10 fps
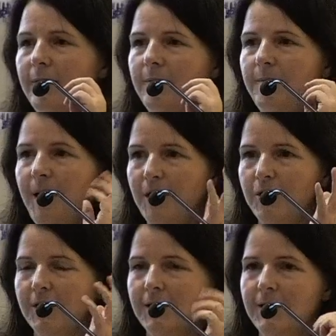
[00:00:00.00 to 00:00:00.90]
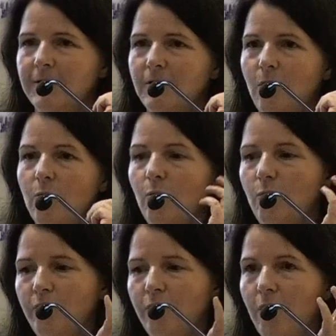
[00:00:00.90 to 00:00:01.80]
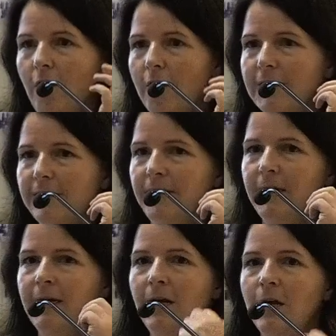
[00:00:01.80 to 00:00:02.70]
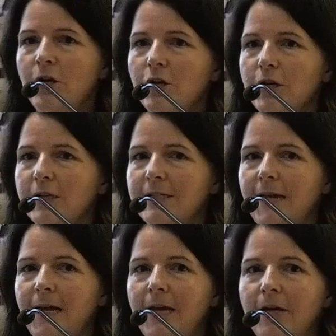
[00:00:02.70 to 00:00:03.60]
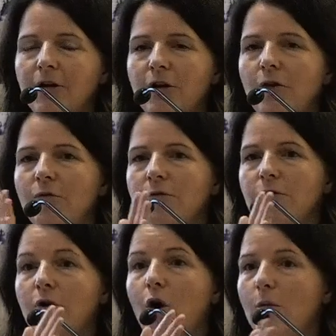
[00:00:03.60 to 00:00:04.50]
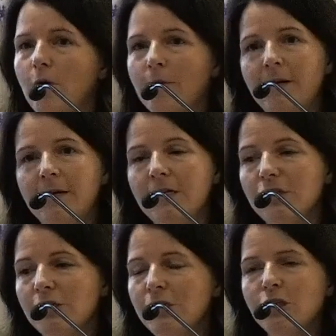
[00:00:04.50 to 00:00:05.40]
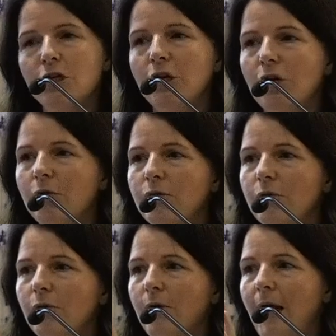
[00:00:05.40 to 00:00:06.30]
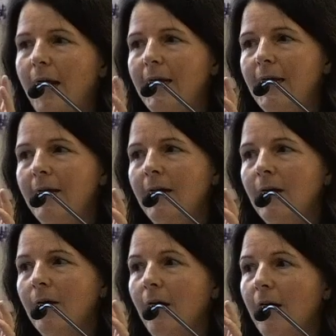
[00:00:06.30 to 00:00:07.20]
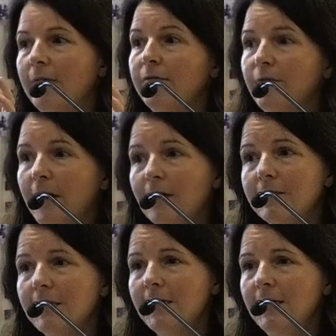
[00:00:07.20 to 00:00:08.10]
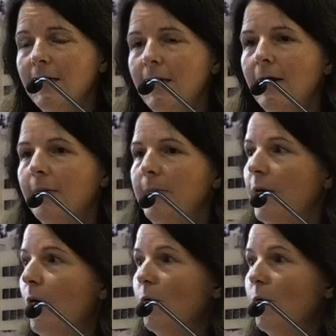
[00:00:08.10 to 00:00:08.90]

patients. So for RSV, you're going to go through comorbid conditions. You're going to go through any frailty, being over